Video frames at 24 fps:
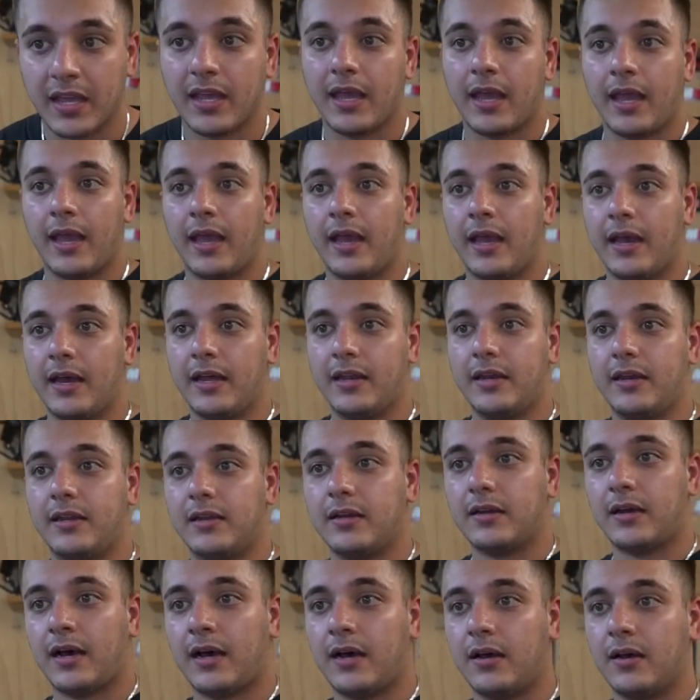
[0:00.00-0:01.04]

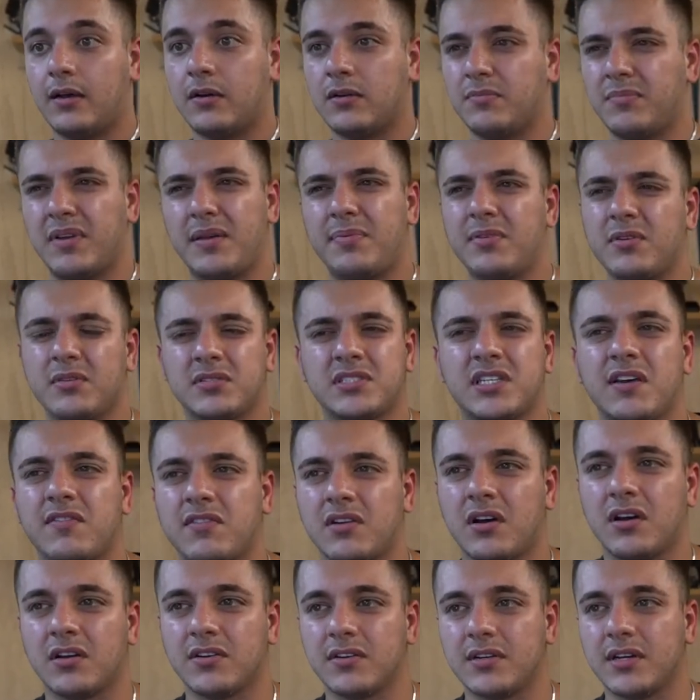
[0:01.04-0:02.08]
and or maybe it was
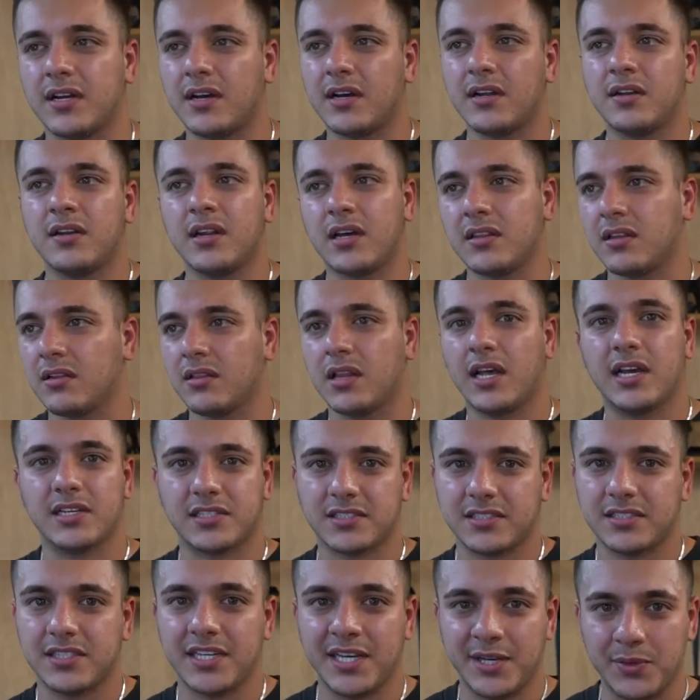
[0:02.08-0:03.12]
$700.
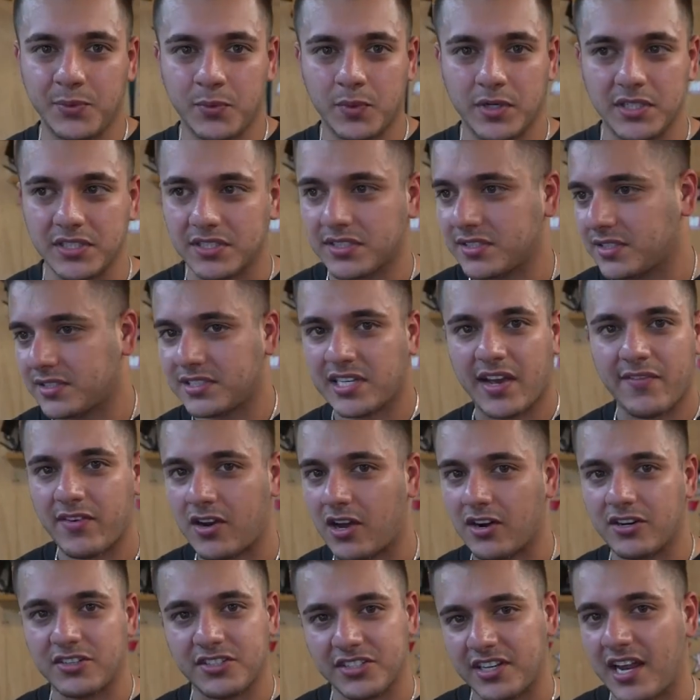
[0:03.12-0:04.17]
Nonetheless, it was
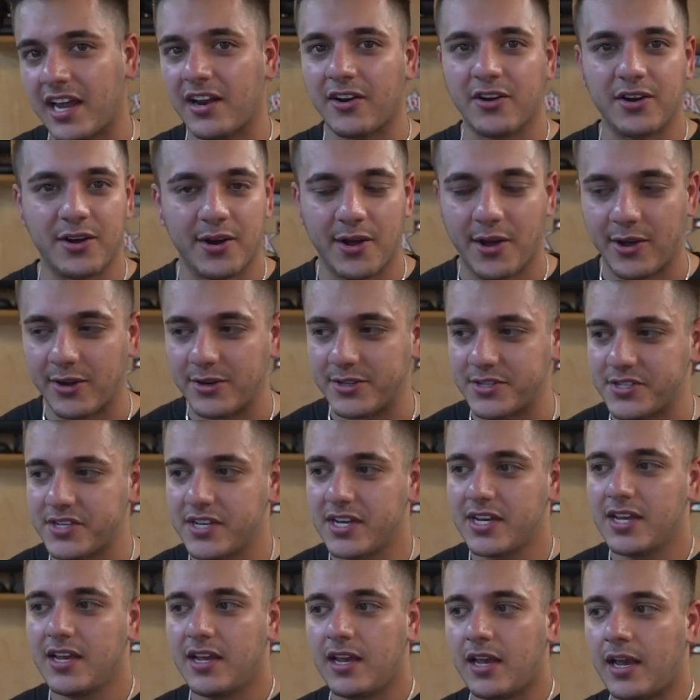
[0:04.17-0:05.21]
$700 to $900,
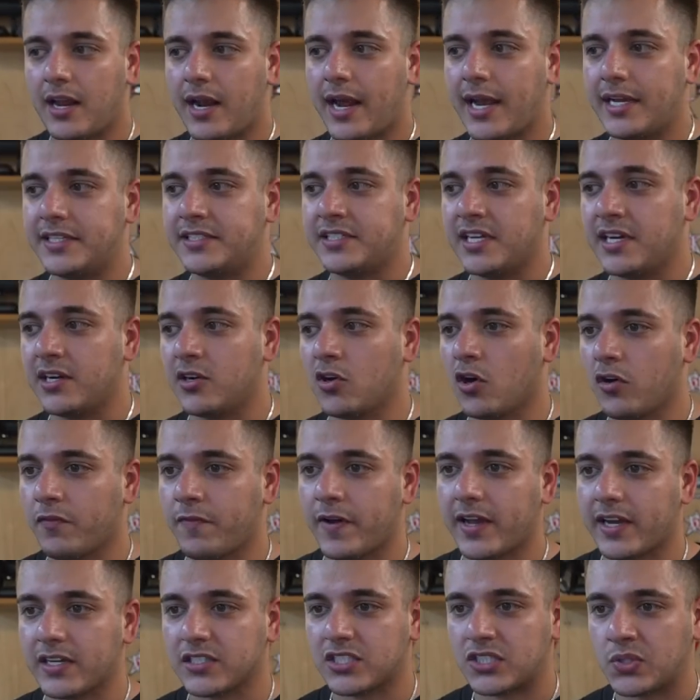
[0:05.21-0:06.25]
and I didn't know if
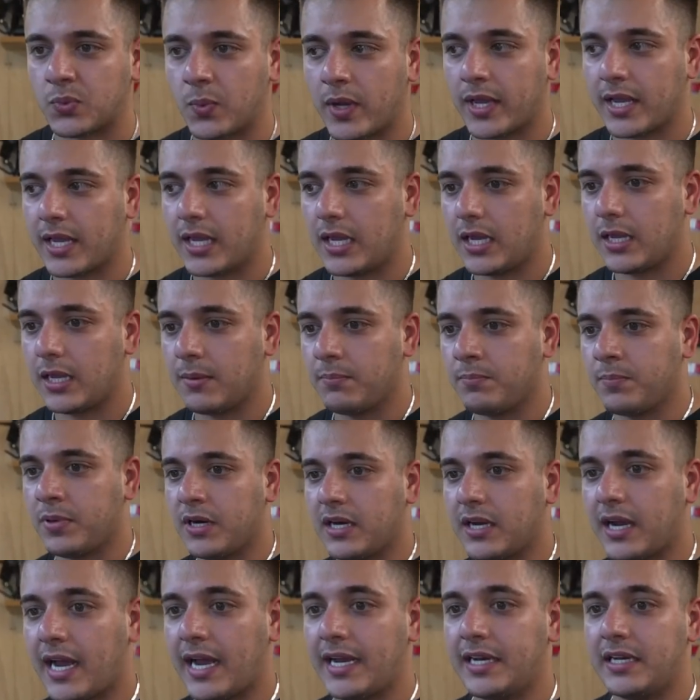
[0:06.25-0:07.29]
I could swing it,
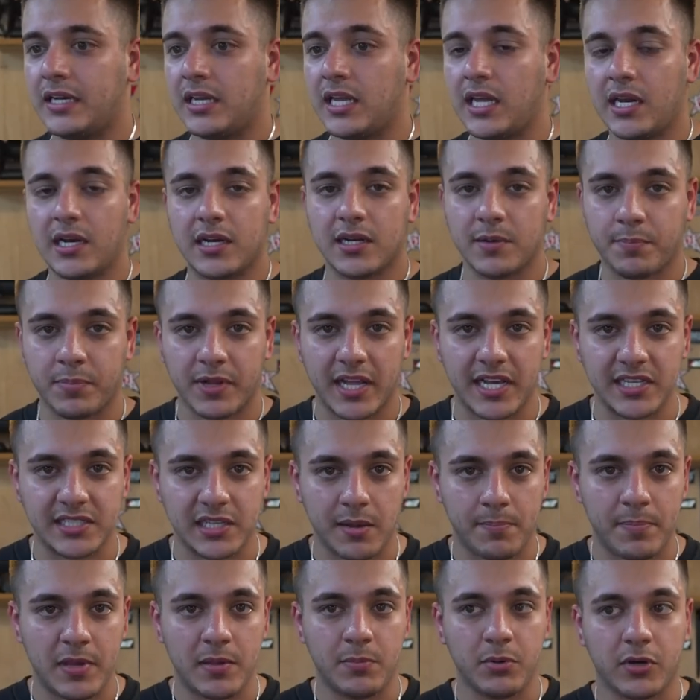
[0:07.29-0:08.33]
but I needed a place
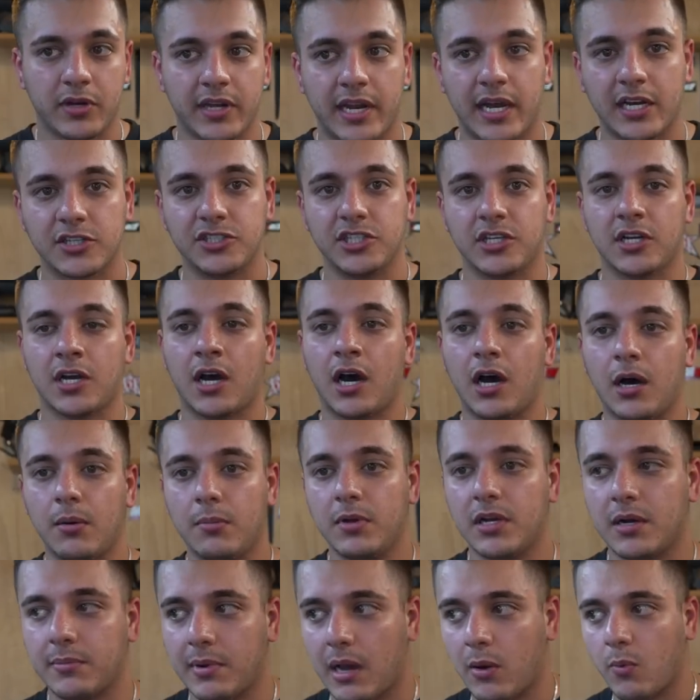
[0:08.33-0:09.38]
that people could actually come,
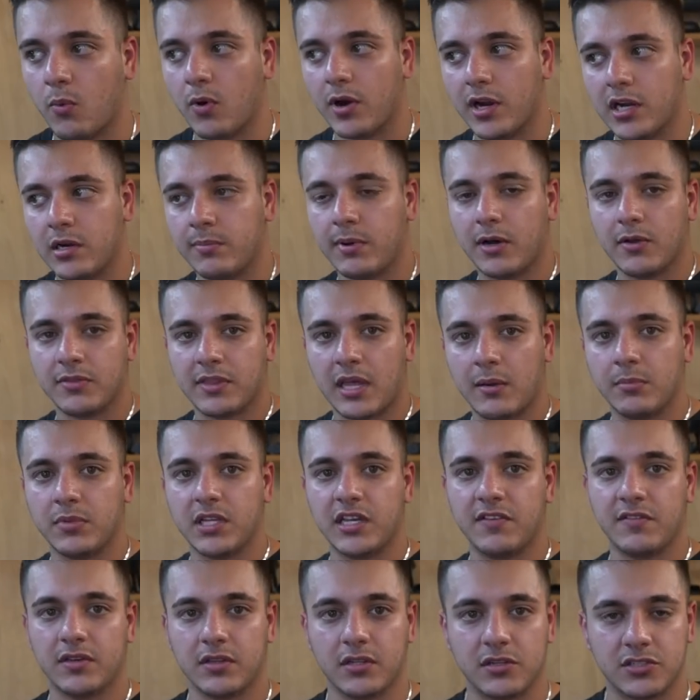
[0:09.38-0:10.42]
and I'm not worried about them
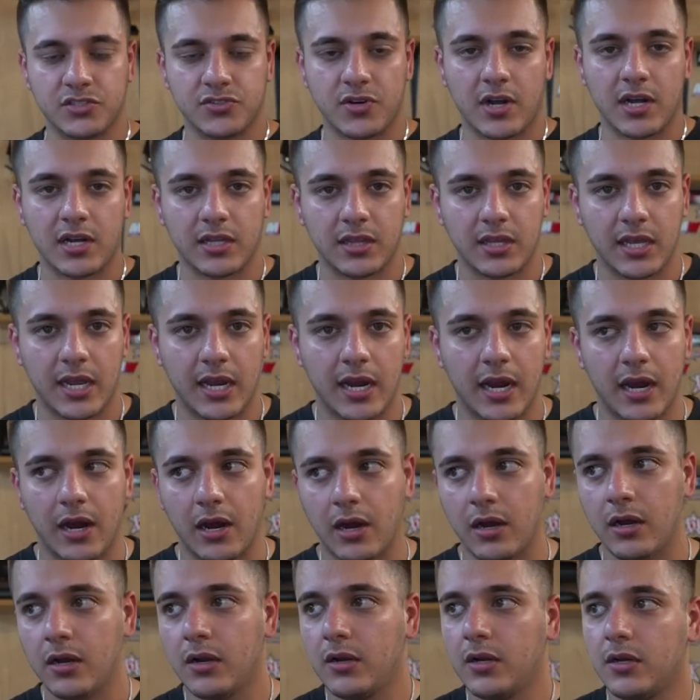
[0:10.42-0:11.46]
leaving their truck
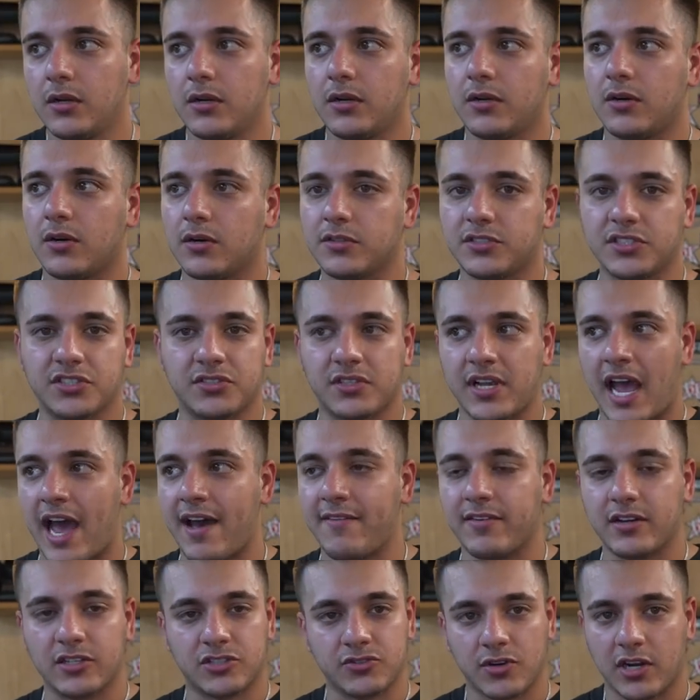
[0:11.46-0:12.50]
there, or just
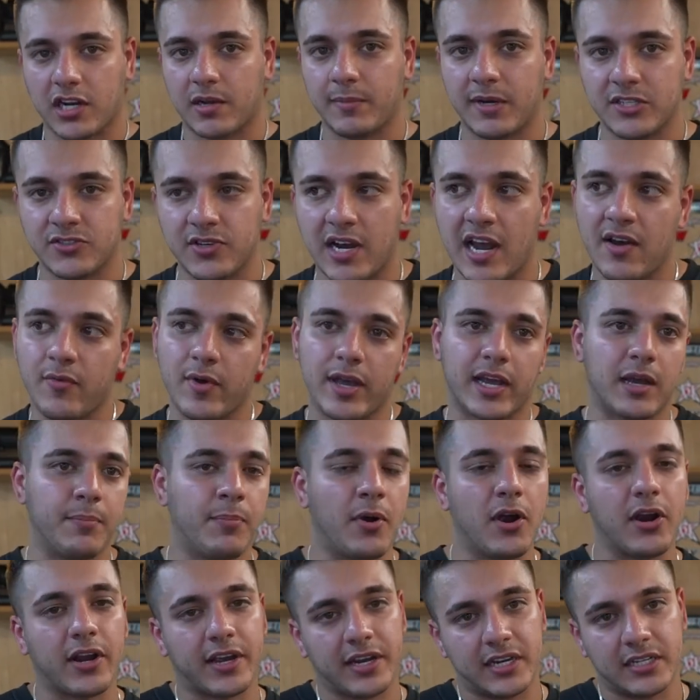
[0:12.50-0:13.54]
having a truck in my driveway. I could
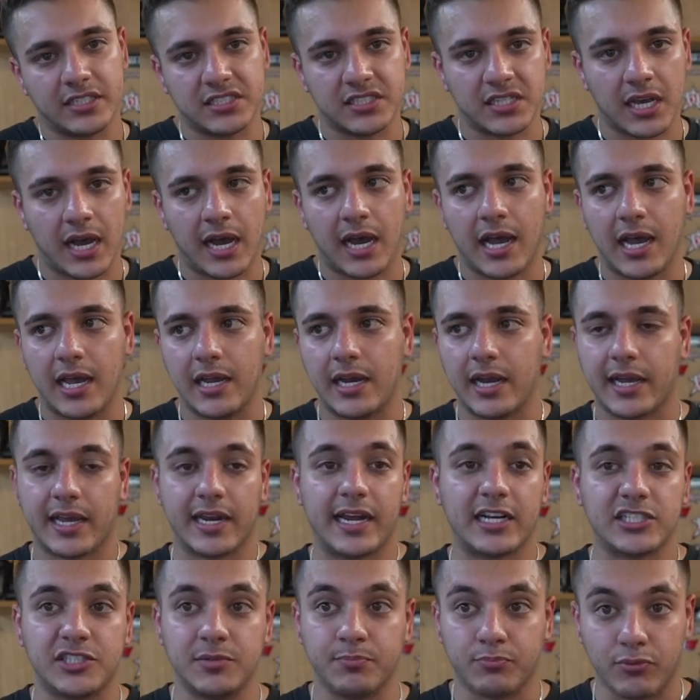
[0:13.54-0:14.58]
park it inside. I could
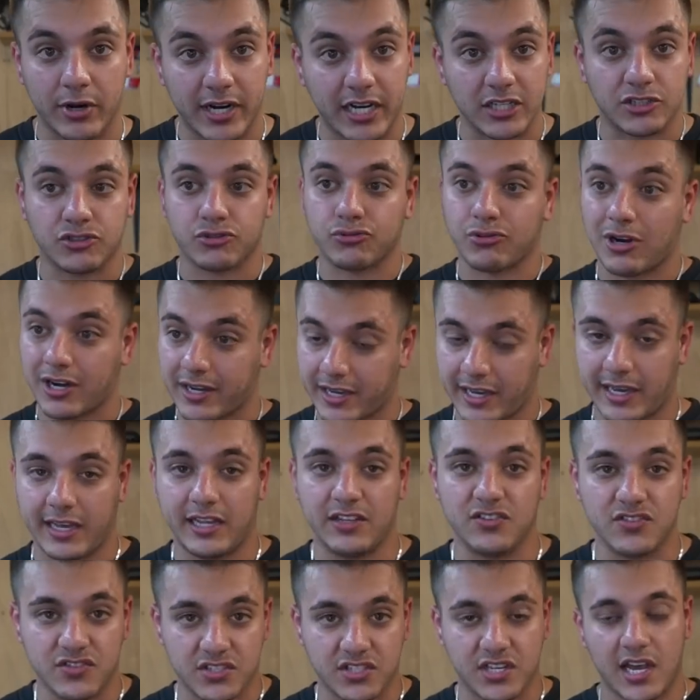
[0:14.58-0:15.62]
actually bring a truck
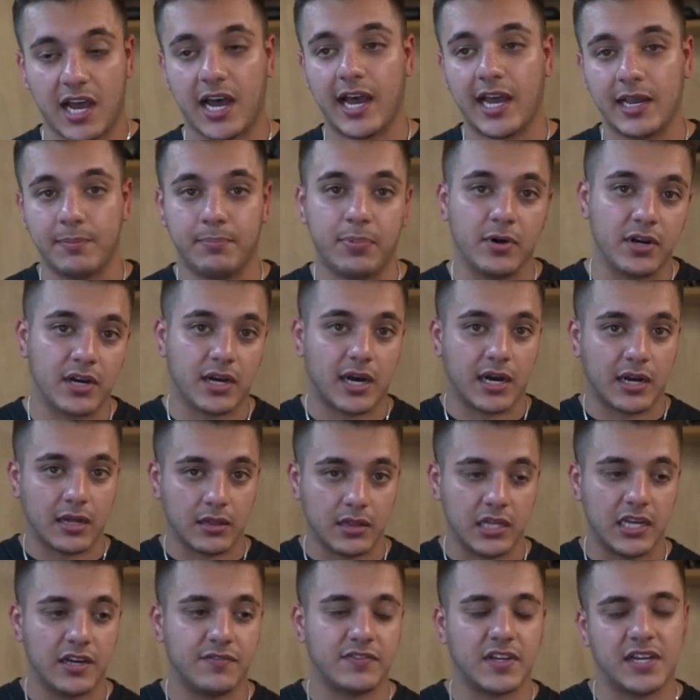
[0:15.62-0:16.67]
inside, put it on a
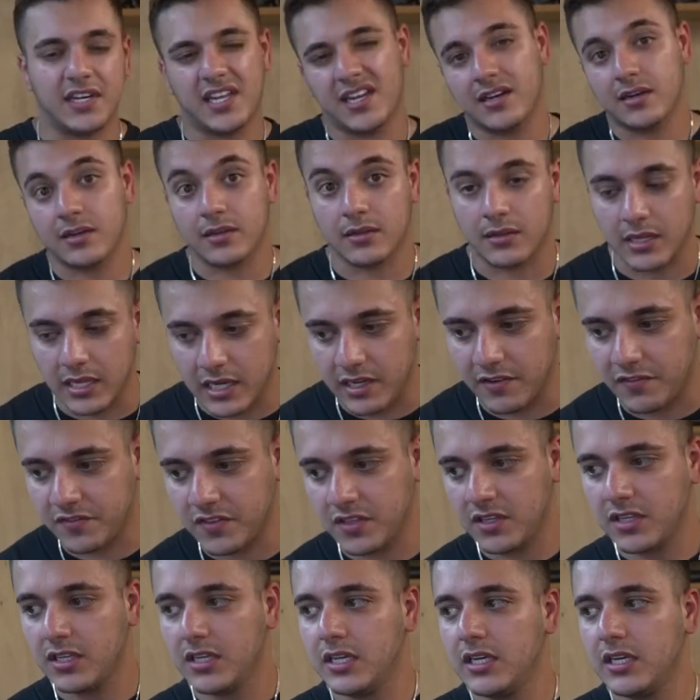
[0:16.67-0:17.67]
lift. I needed a lift.